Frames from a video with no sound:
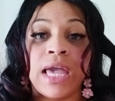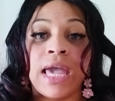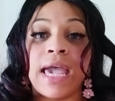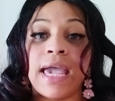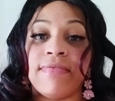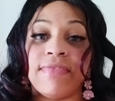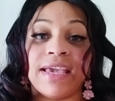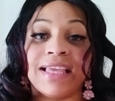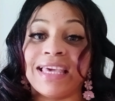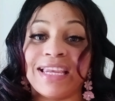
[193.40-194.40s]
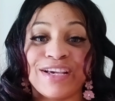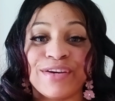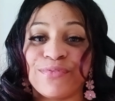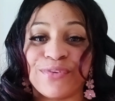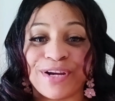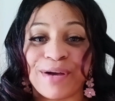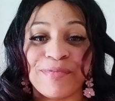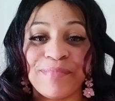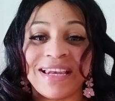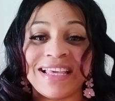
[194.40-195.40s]
and then let it cook for a
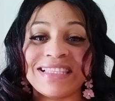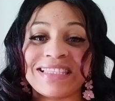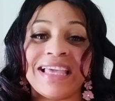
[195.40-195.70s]
couple minutes